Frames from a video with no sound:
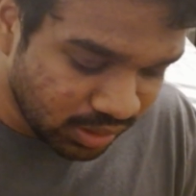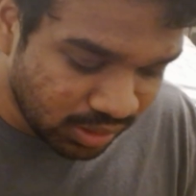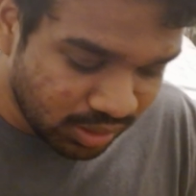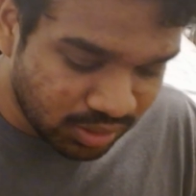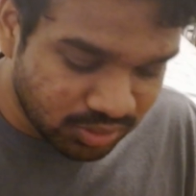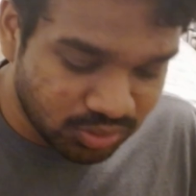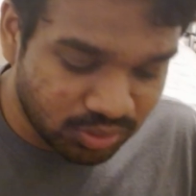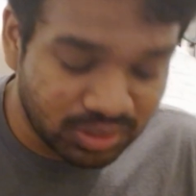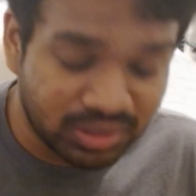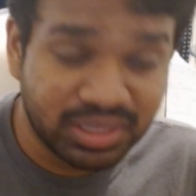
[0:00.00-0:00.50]

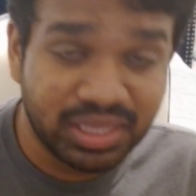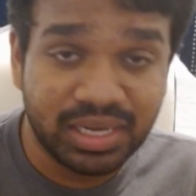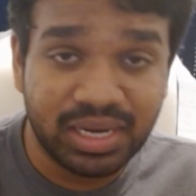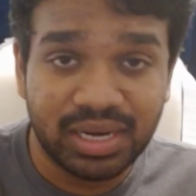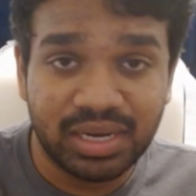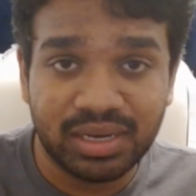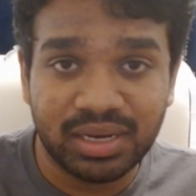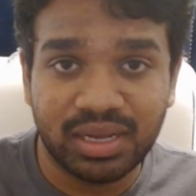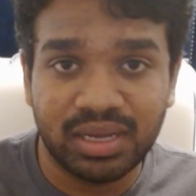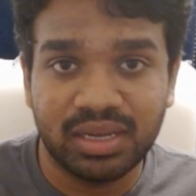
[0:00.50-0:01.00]
So
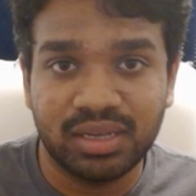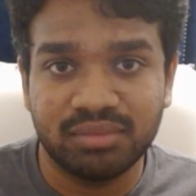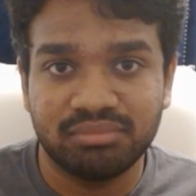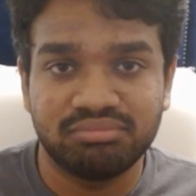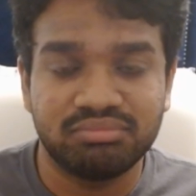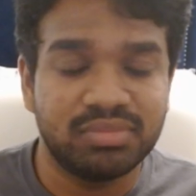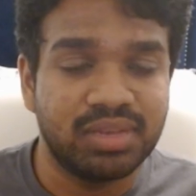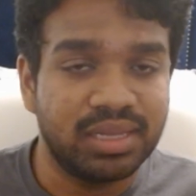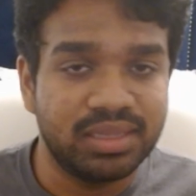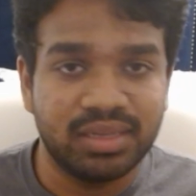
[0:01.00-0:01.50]
there
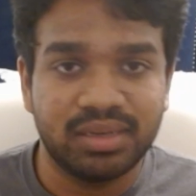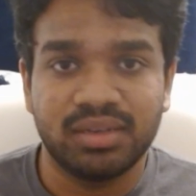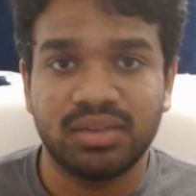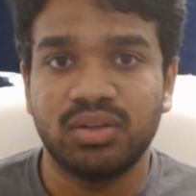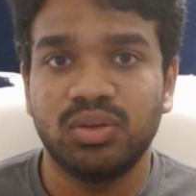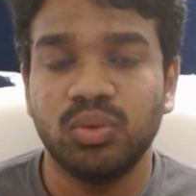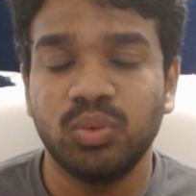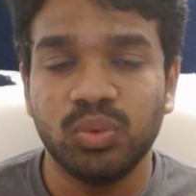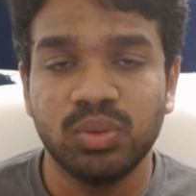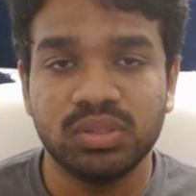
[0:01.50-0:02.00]
are other
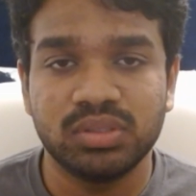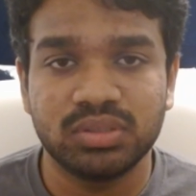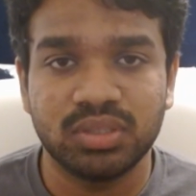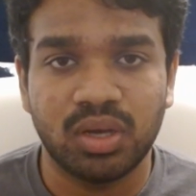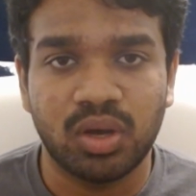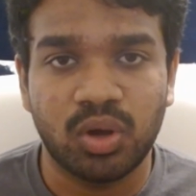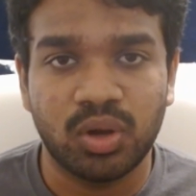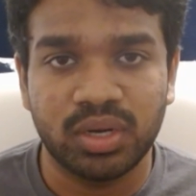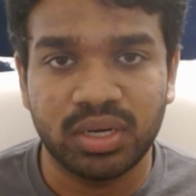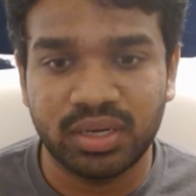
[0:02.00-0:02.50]
tools
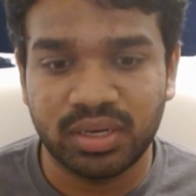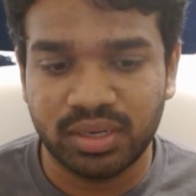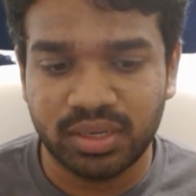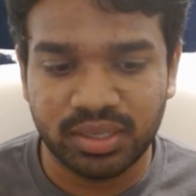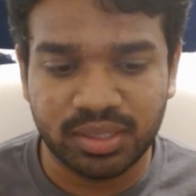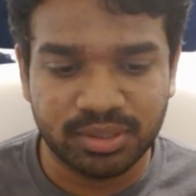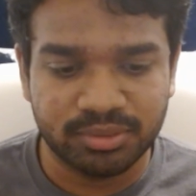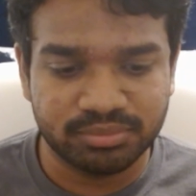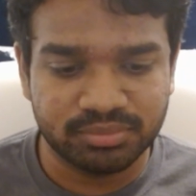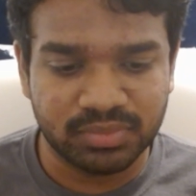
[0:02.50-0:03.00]
on.
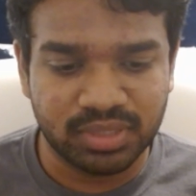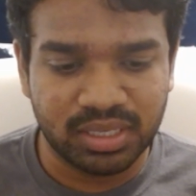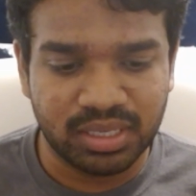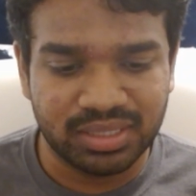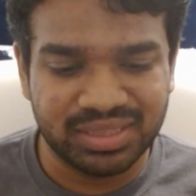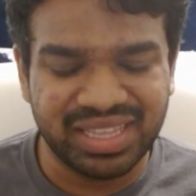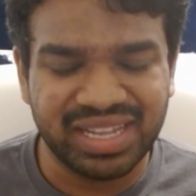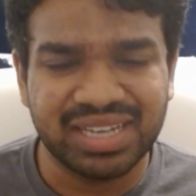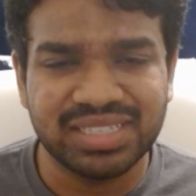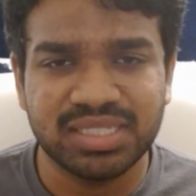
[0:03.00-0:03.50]

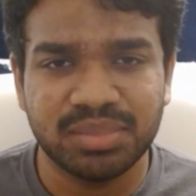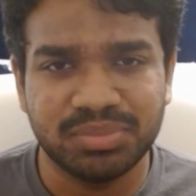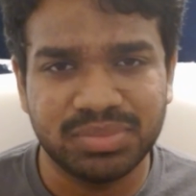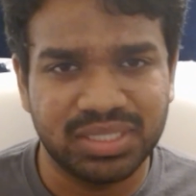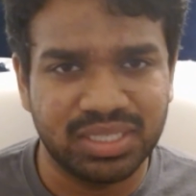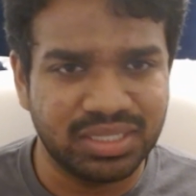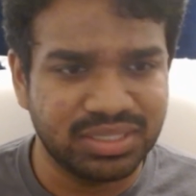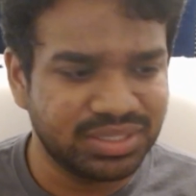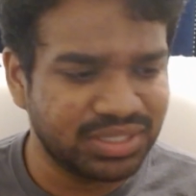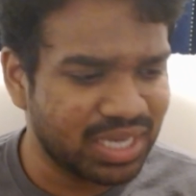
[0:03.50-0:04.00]
There are some
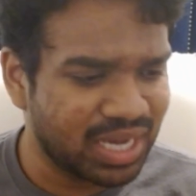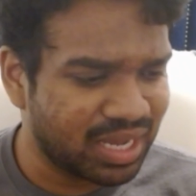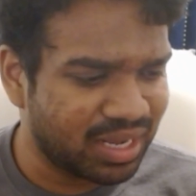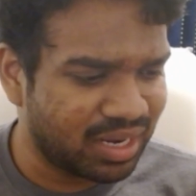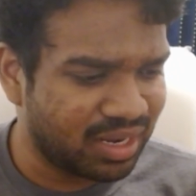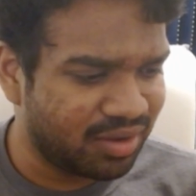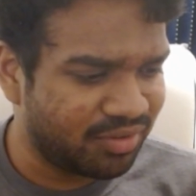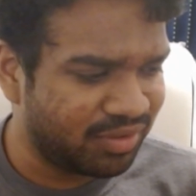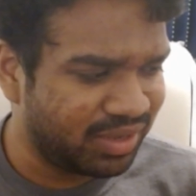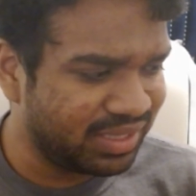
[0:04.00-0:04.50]

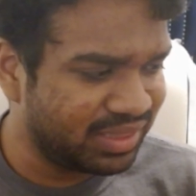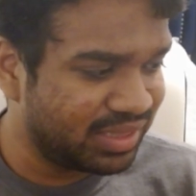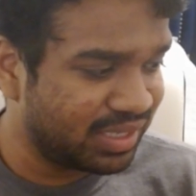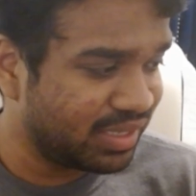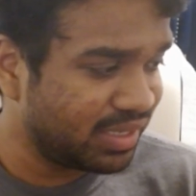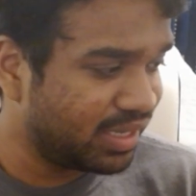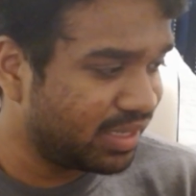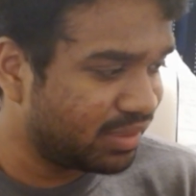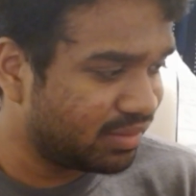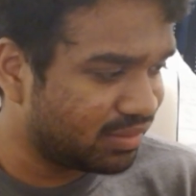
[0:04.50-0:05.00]

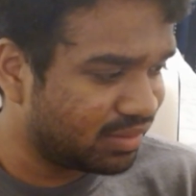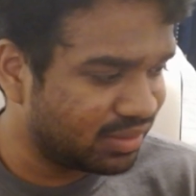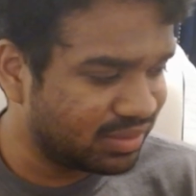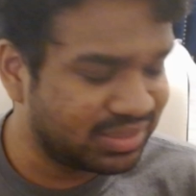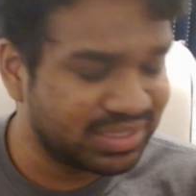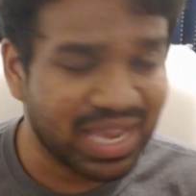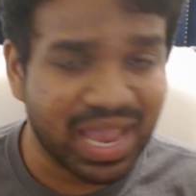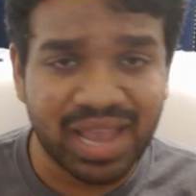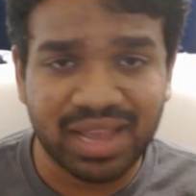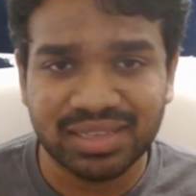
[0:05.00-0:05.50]
Ethernet
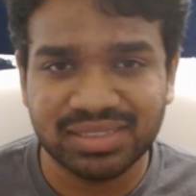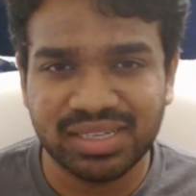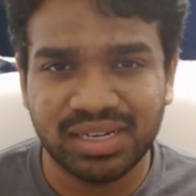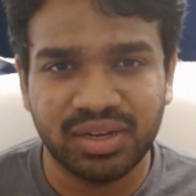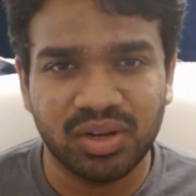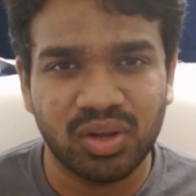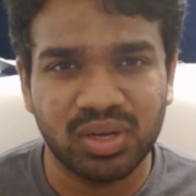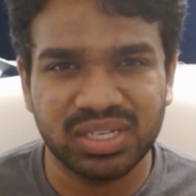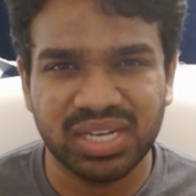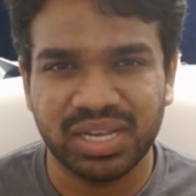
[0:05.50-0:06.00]
jacks
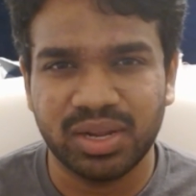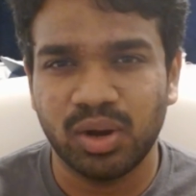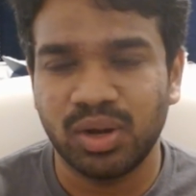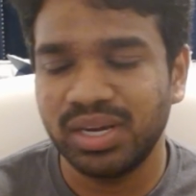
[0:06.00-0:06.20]
and all.